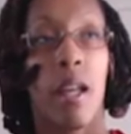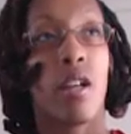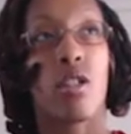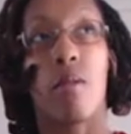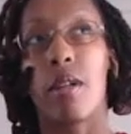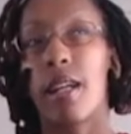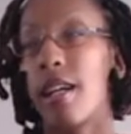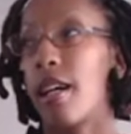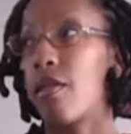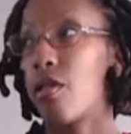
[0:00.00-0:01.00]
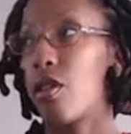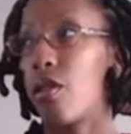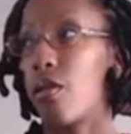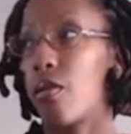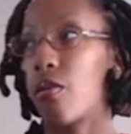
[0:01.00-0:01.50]
So I'm looking at,
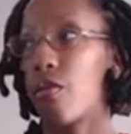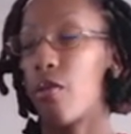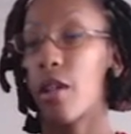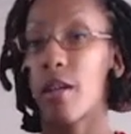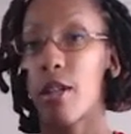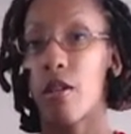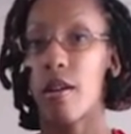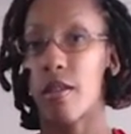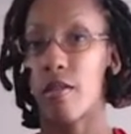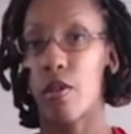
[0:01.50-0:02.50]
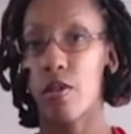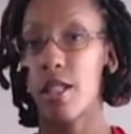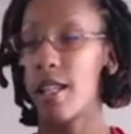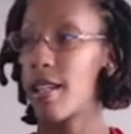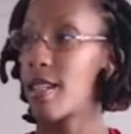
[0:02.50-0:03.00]
what could be the cause of those
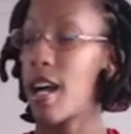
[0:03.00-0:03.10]
things,